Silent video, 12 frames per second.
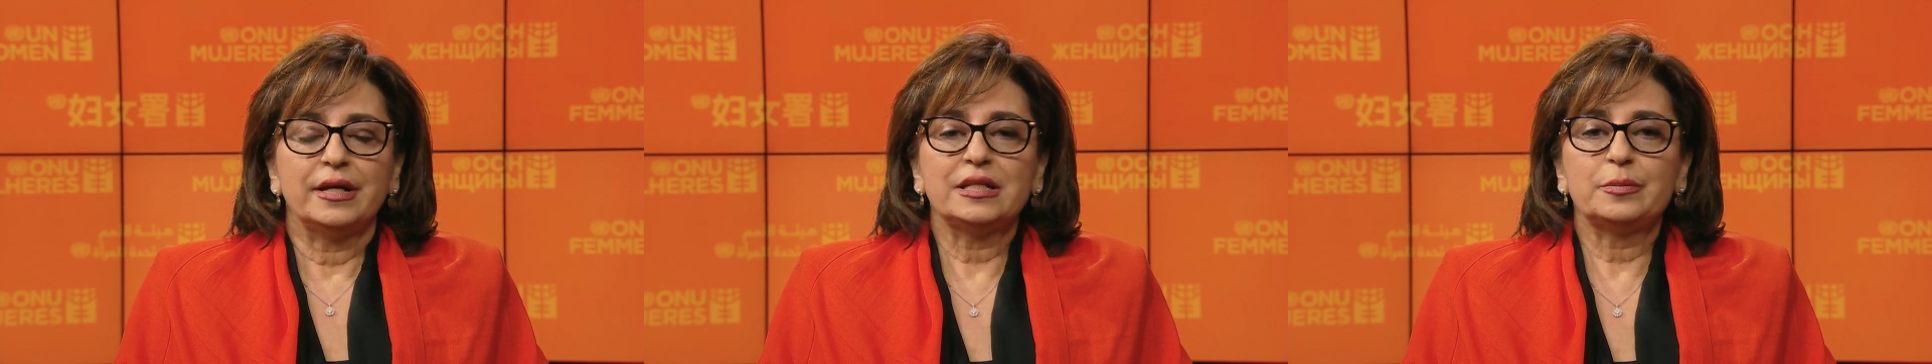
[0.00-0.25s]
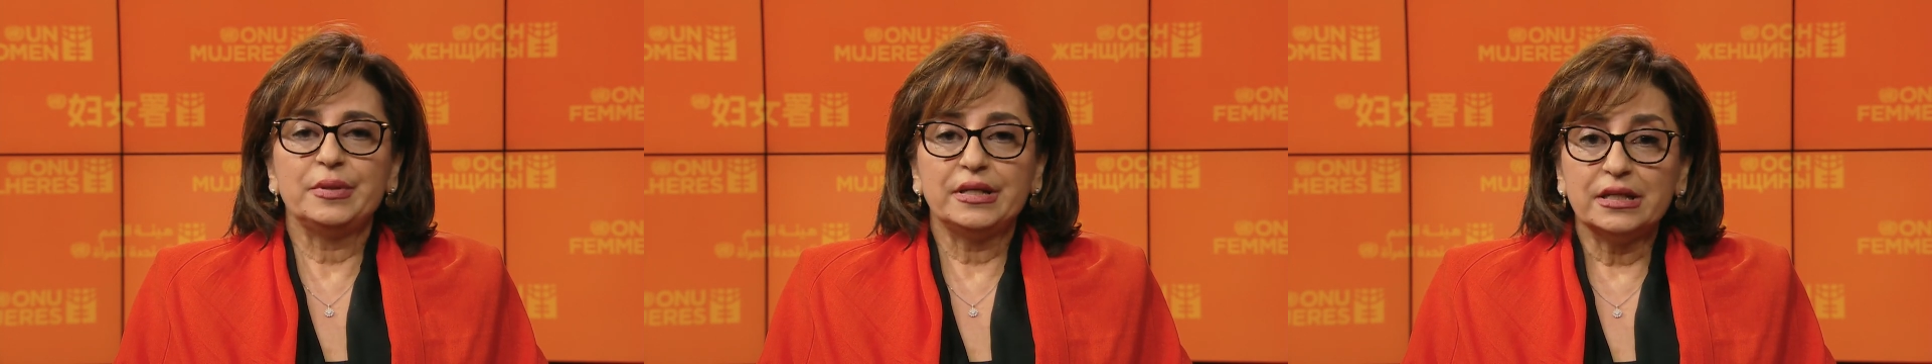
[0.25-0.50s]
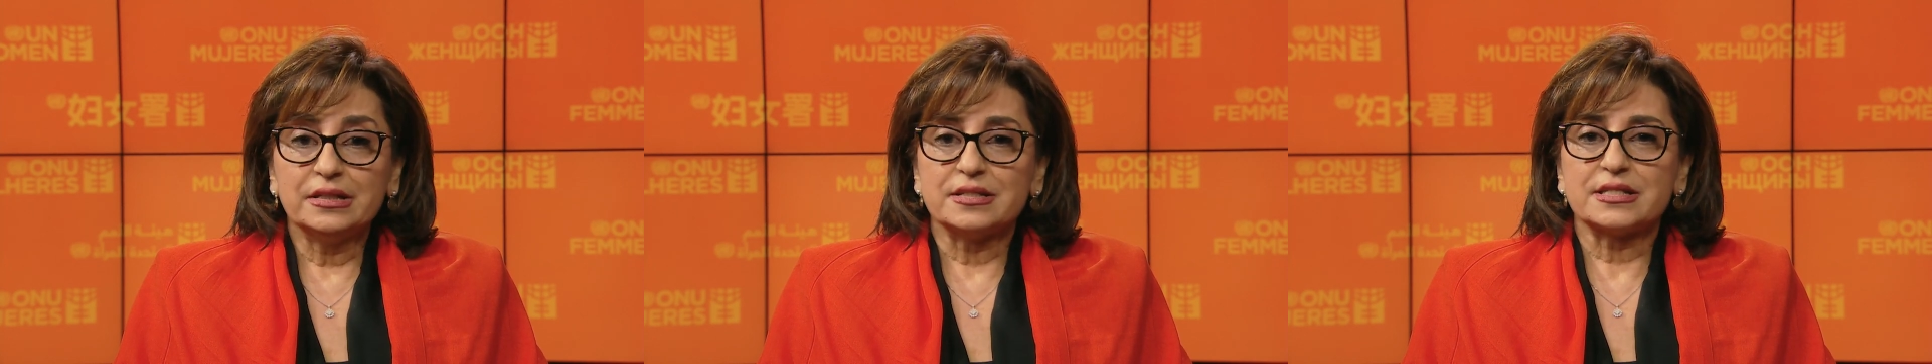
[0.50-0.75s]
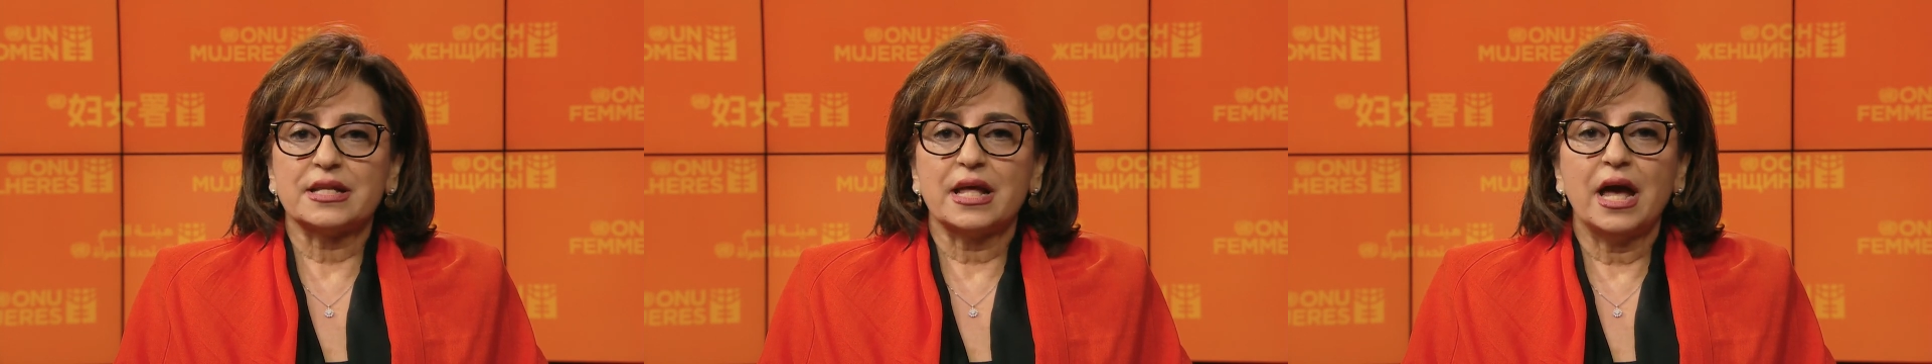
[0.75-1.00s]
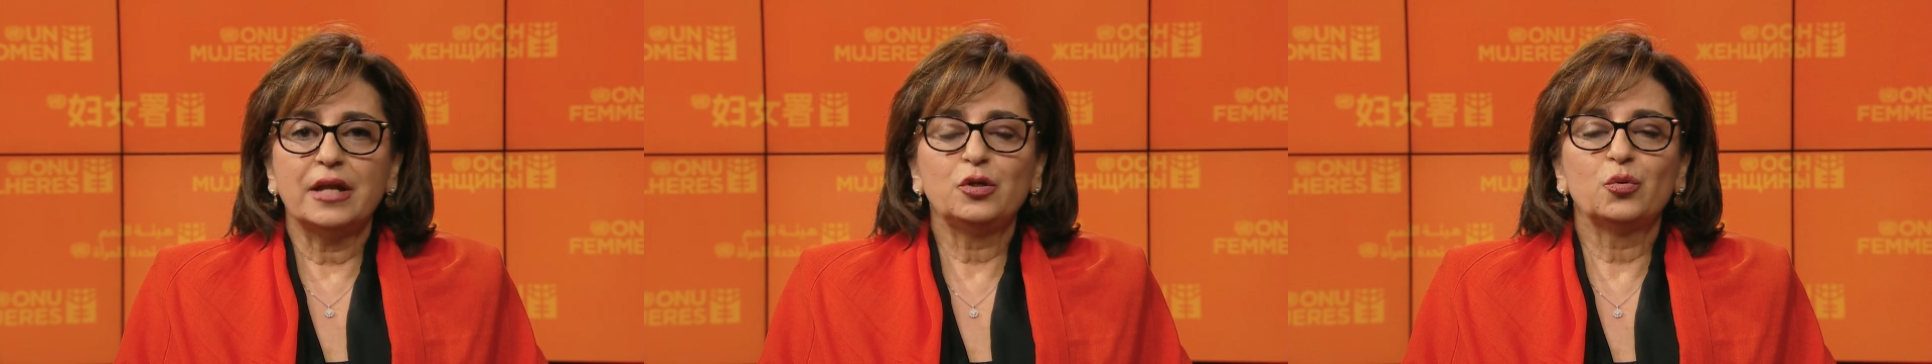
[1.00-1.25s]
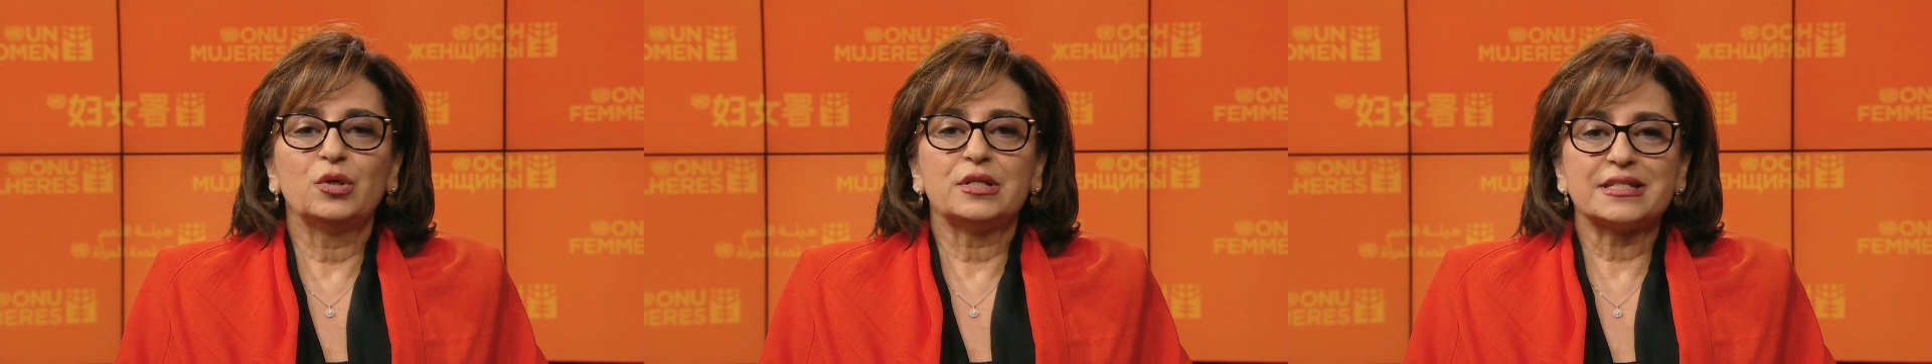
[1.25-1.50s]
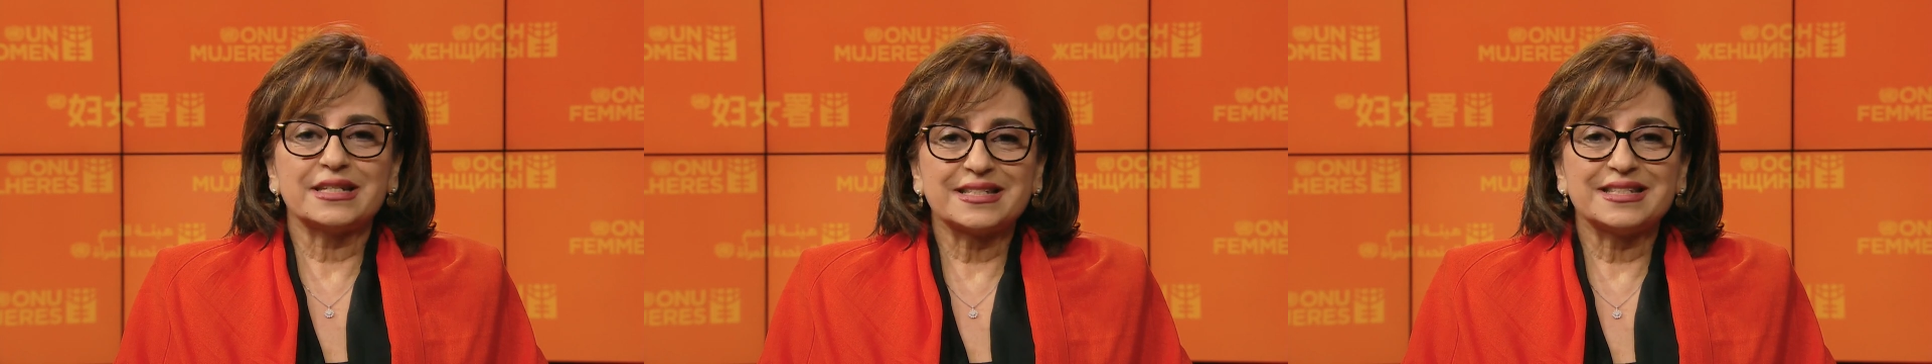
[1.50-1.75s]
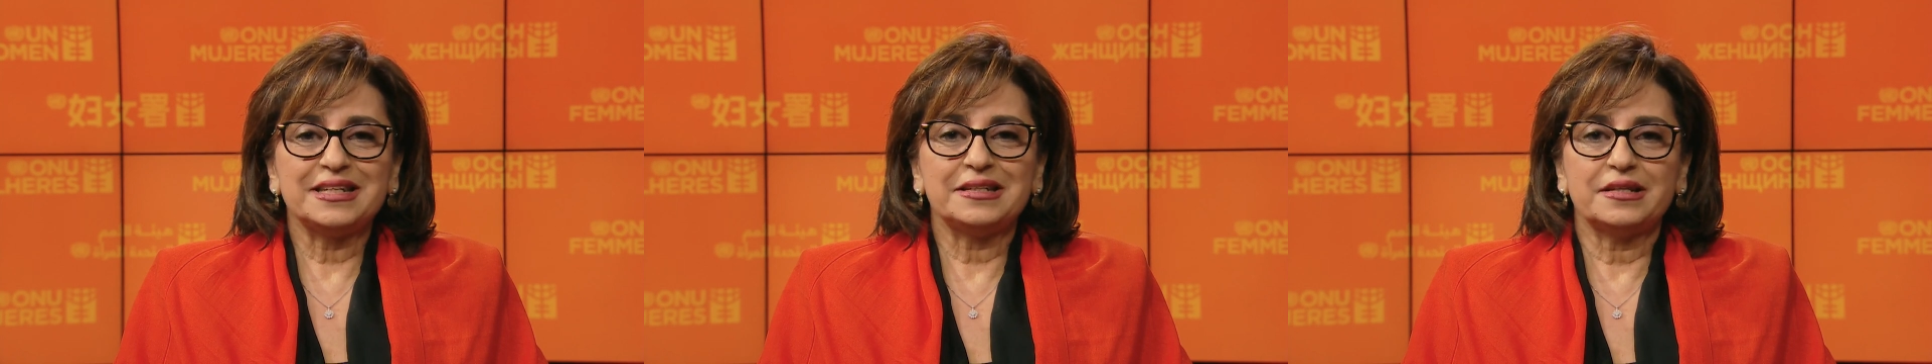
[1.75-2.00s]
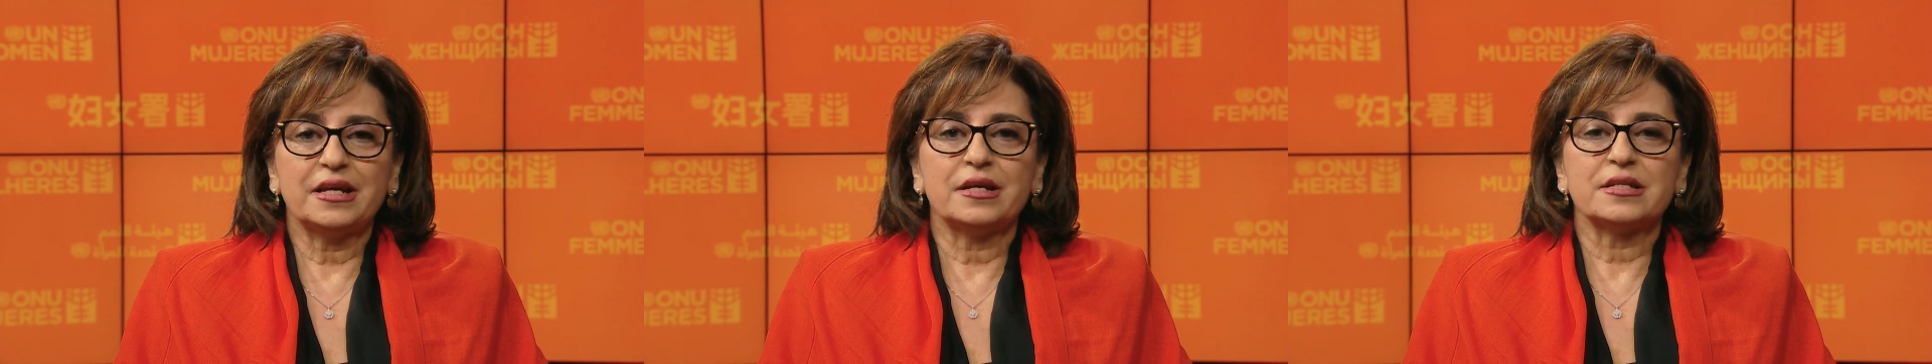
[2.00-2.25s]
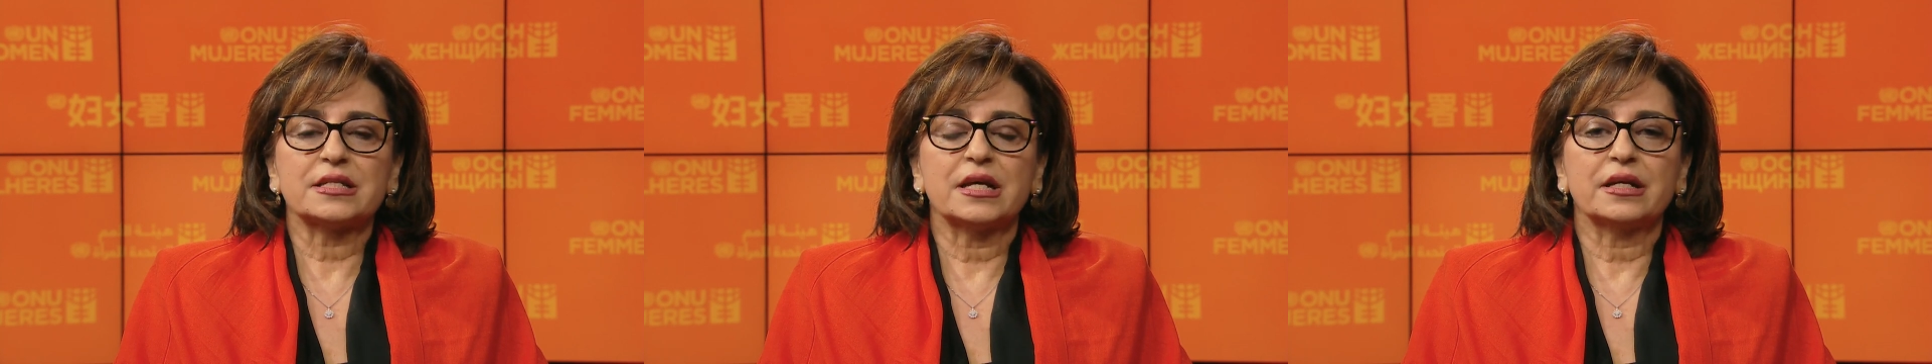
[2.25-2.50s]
It begins the annual 16 Days